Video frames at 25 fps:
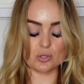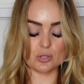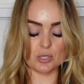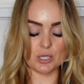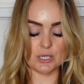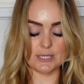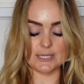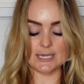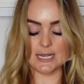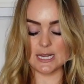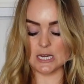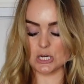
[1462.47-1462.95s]

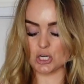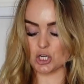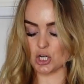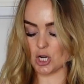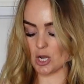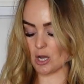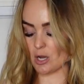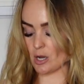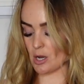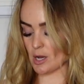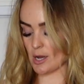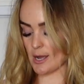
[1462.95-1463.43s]

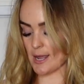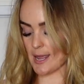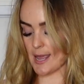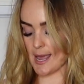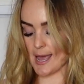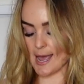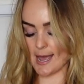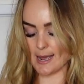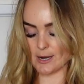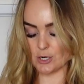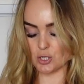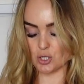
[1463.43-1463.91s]
t-shirt I
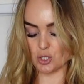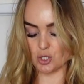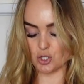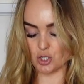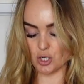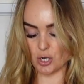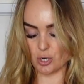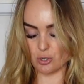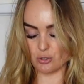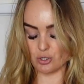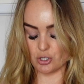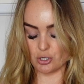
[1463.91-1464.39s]

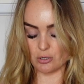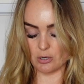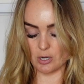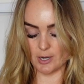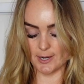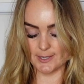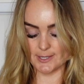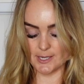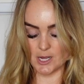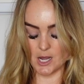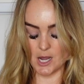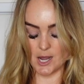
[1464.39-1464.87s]
showed you
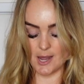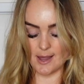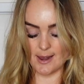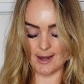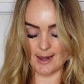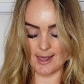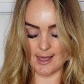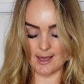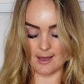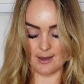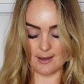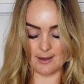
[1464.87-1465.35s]
guys
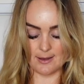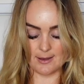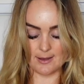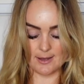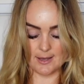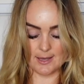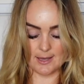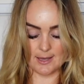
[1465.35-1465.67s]
earlier.